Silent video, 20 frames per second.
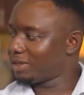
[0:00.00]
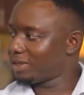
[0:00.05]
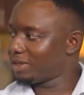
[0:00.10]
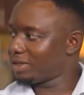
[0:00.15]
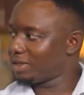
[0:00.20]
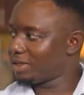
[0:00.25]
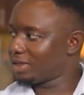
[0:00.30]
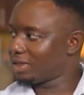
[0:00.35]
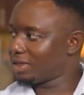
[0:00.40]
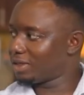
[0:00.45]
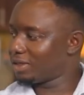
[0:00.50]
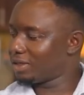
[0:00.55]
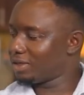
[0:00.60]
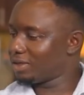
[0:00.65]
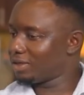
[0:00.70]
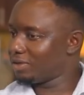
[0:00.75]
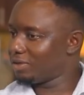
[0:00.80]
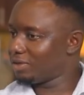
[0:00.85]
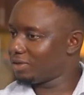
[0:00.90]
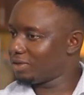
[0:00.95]

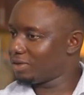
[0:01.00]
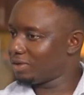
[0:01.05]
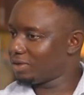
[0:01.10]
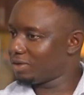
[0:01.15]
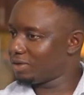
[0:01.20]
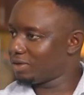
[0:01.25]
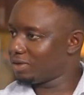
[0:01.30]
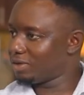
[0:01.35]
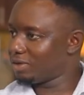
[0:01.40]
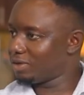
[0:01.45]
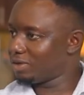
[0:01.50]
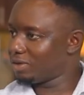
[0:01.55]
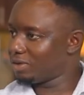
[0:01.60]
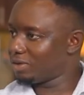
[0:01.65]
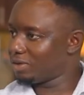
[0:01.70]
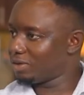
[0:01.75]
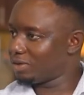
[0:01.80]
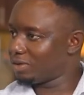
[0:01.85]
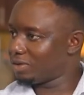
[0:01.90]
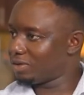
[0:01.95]

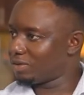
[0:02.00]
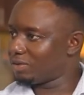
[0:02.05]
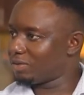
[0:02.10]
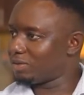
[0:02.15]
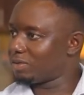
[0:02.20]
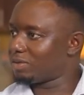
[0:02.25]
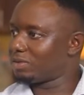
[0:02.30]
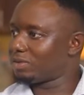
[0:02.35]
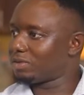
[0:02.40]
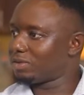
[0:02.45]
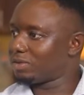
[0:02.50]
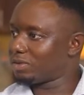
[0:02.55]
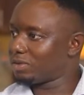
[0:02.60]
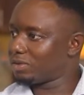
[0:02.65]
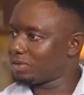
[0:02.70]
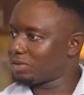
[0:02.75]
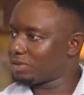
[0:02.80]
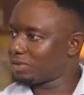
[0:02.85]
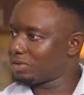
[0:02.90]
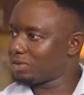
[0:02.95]

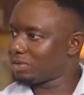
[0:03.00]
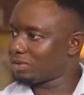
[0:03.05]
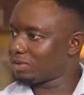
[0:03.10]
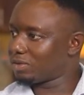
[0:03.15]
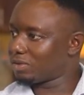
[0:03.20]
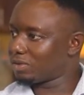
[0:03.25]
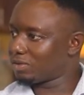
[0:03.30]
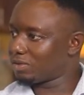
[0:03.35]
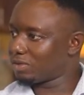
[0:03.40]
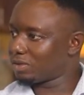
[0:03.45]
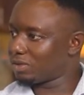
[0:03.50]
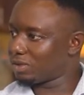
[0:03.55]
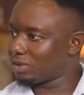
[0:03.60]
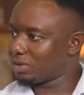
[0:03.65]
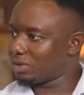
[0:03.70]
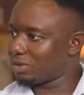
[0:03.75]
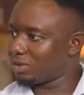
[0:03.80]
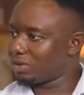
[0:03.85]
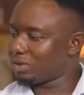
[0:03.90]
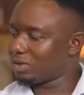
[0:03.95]

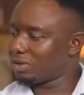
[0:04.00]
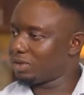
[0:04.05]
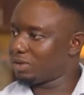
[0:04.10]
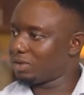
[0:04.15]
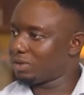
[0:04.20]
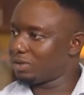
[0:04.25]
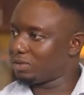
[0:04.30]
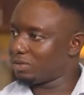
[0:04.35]
[no speech]